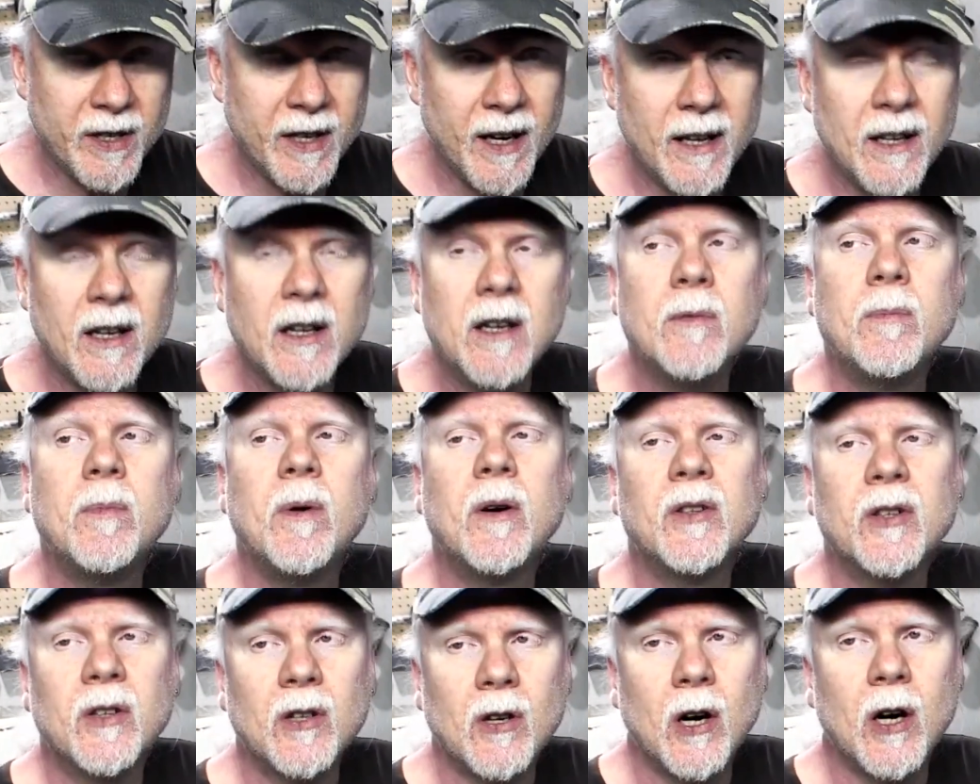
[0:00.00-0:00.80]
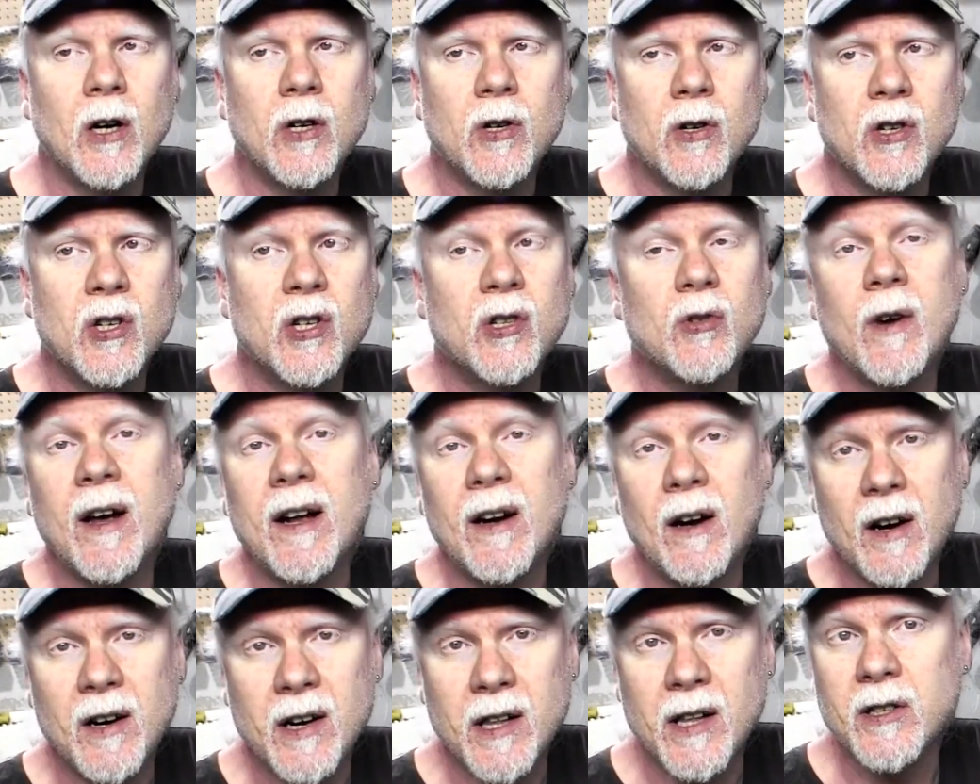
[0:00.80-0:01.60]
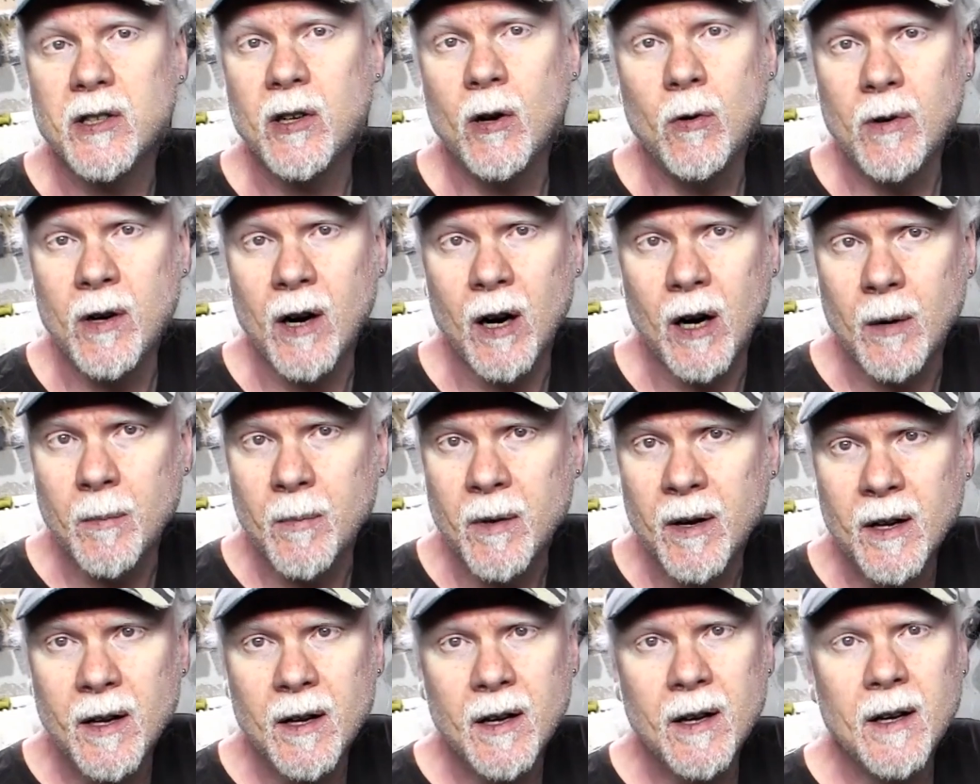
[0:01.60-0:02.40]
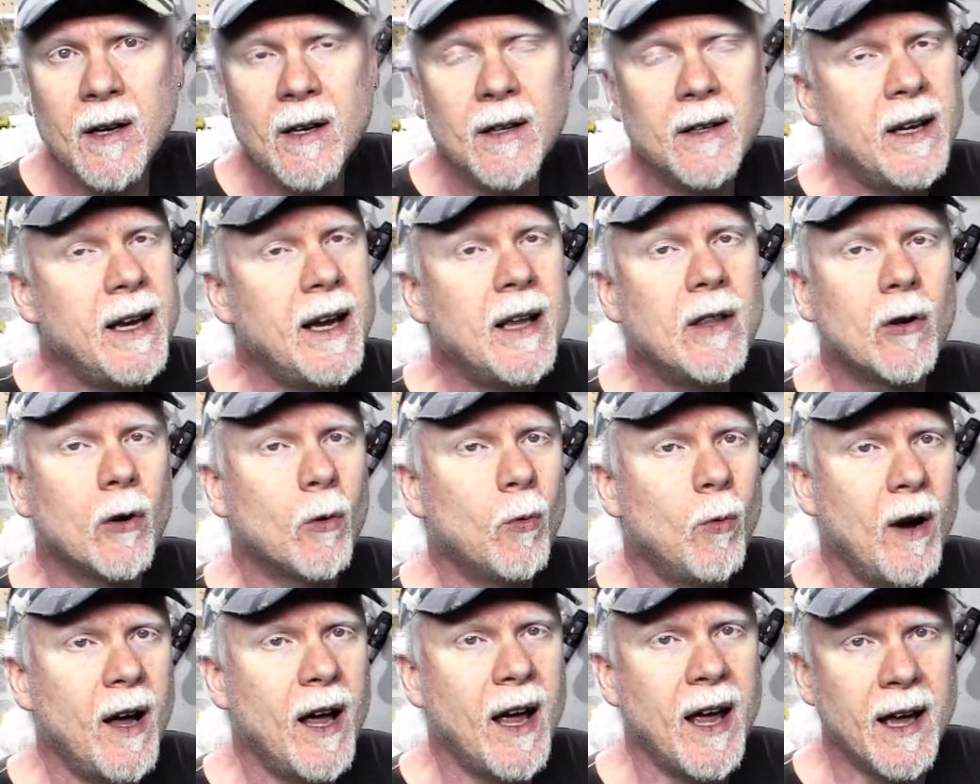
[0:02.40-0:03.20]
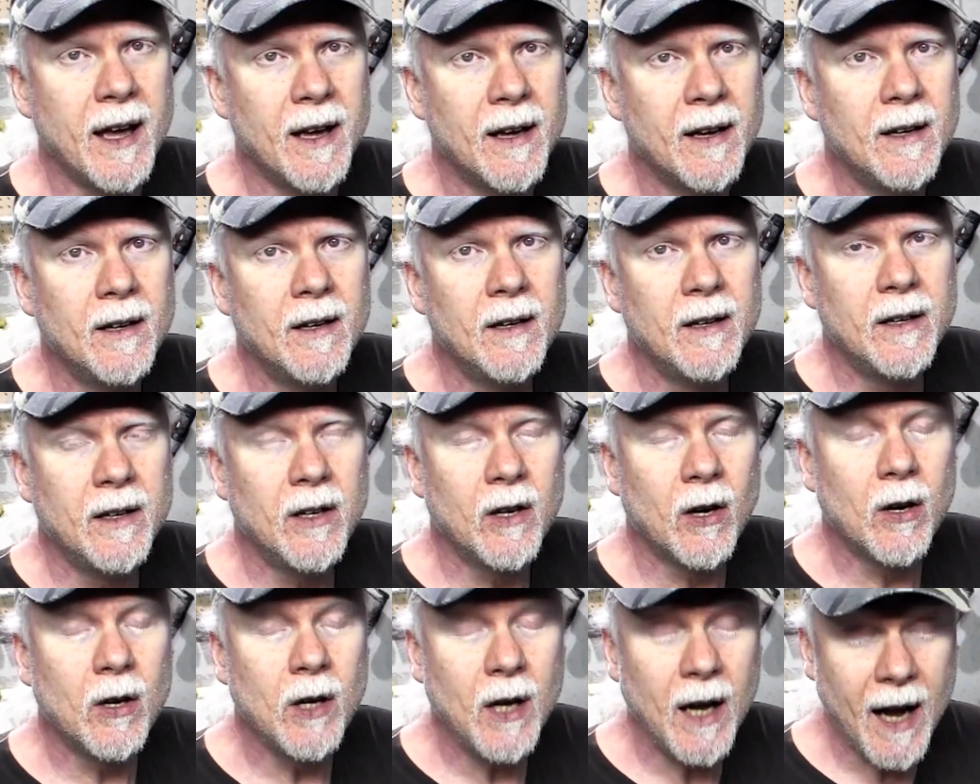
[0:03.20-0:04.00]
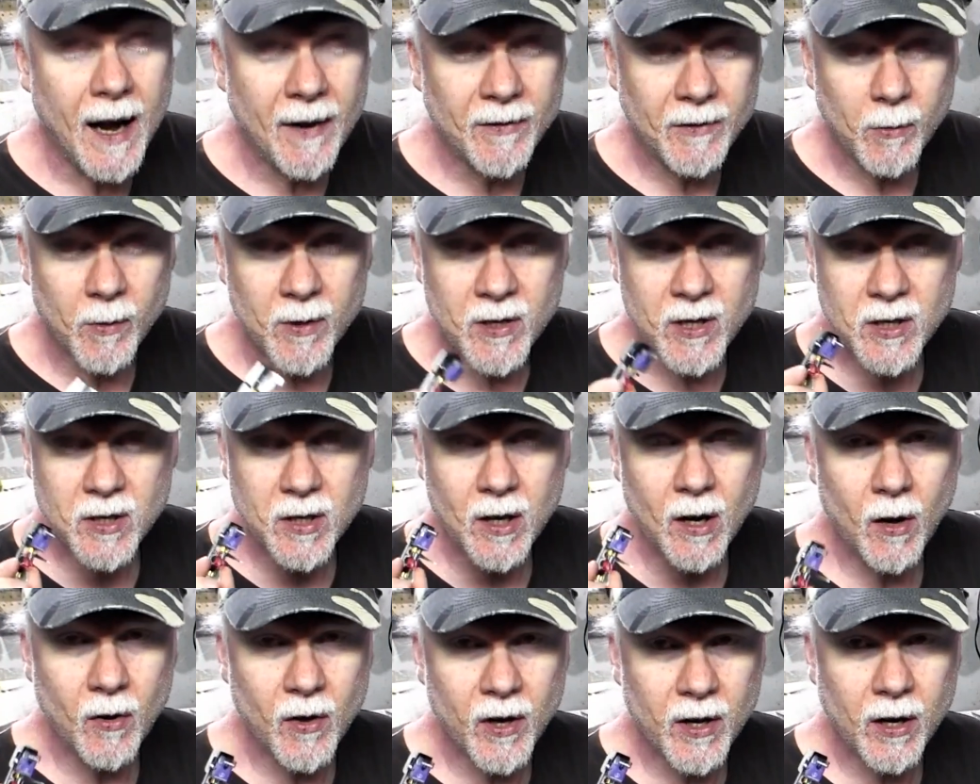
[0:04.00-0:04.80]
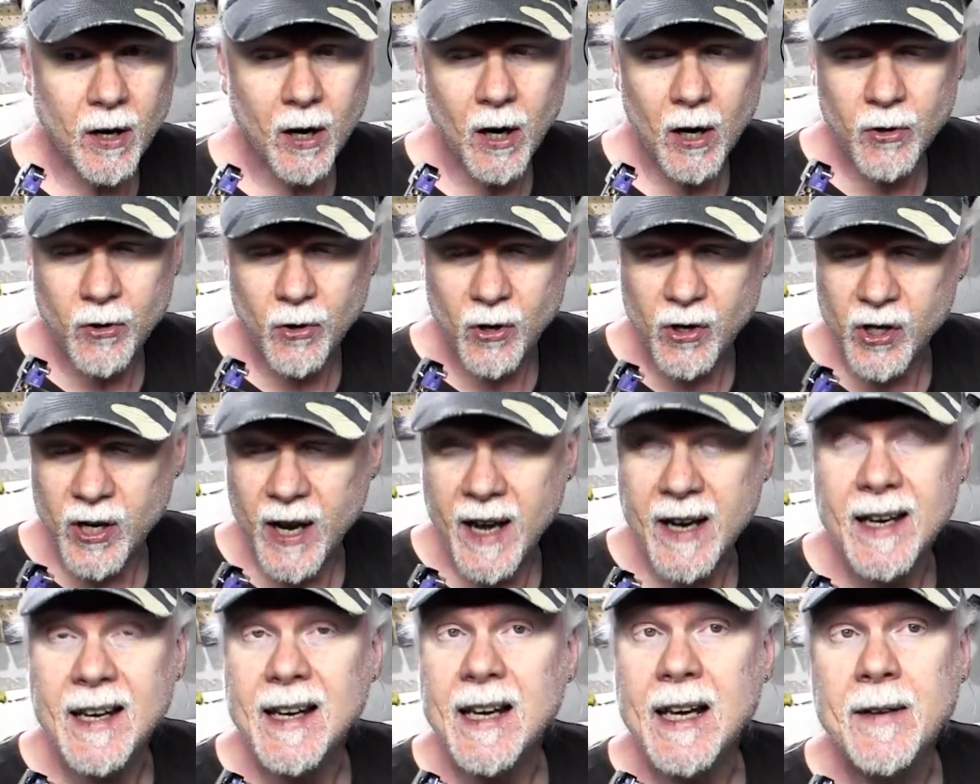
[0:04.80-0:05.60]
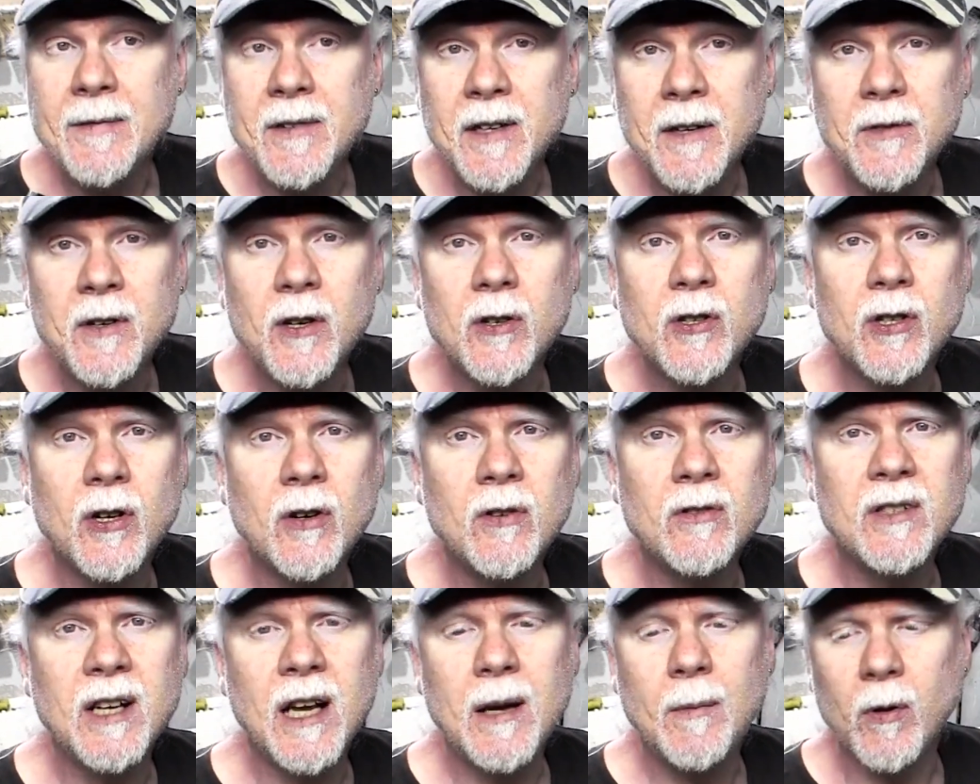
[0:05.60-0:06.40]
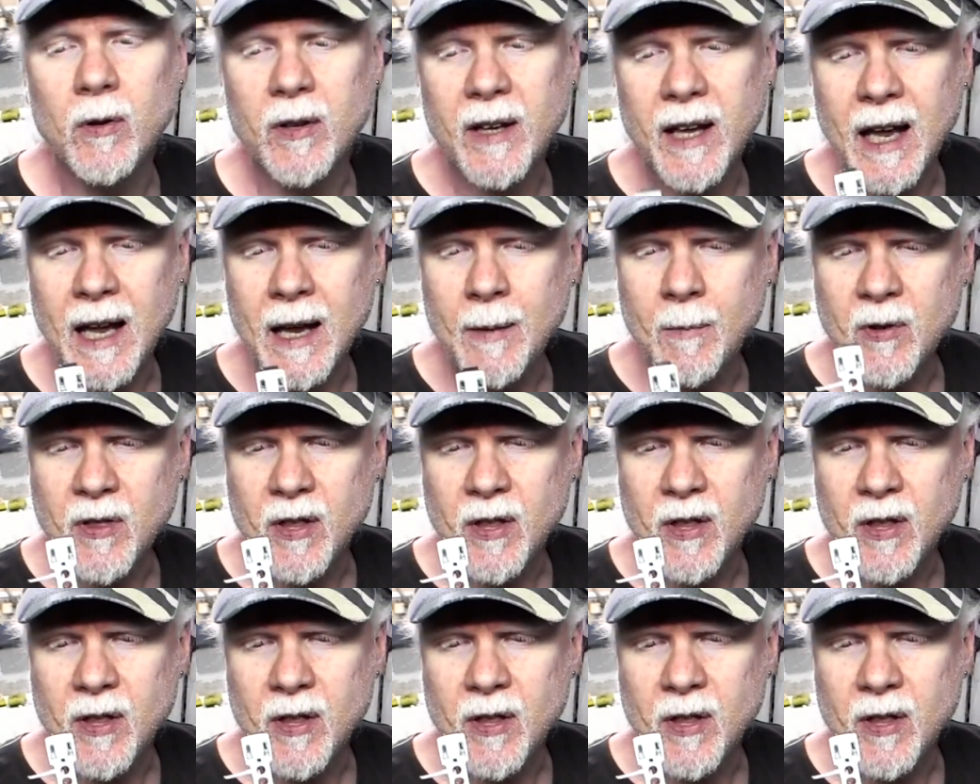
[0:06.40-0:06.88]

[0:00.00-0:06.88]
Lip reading: in it, you put the cartridge straight onto the tone arm. Either way, you're going to have to install the cartridge. And even if your turntable came